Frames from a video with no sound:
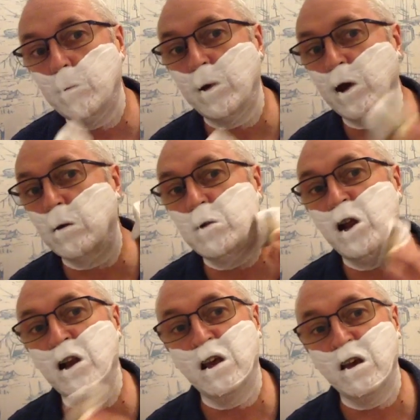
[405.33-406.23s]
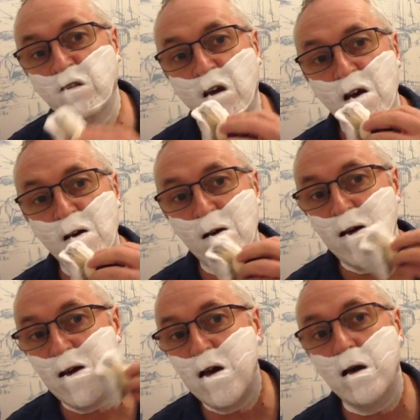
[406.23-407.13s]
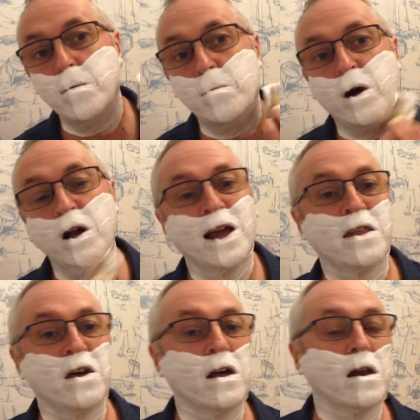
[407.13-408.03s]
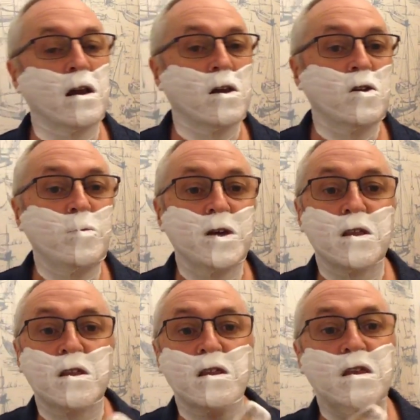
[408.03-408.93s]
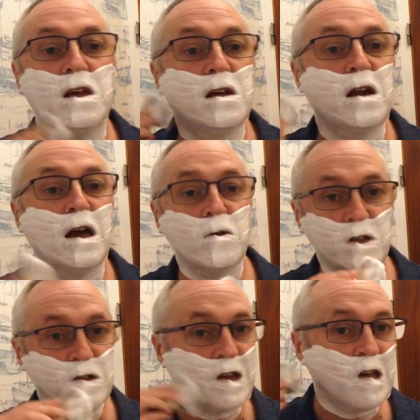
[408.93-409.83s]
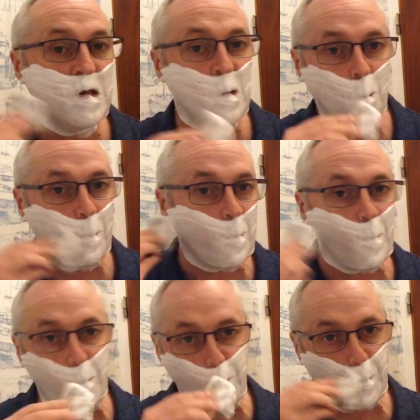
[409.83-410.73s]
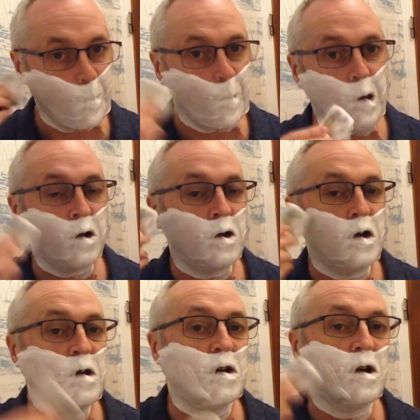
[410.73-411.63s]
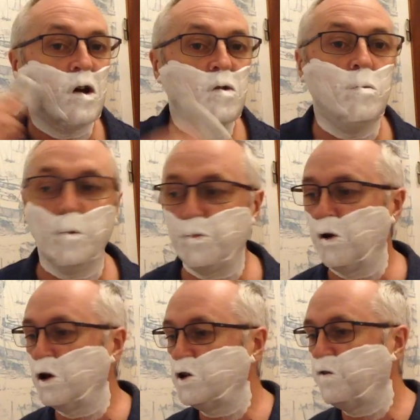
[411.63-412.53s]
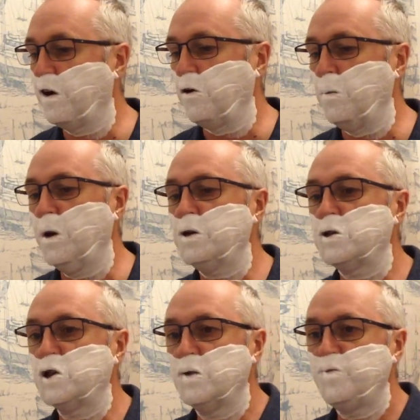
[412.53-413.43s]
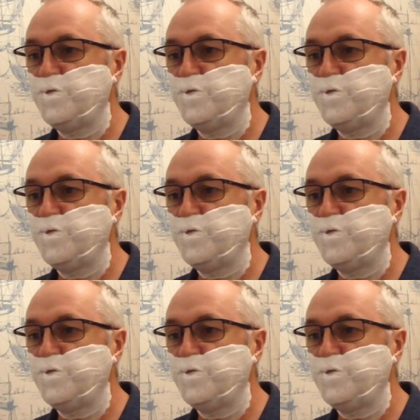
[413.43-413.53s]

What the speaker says: but I'm going to leave my lather a little bit thin now today. I didn't load my brush very much.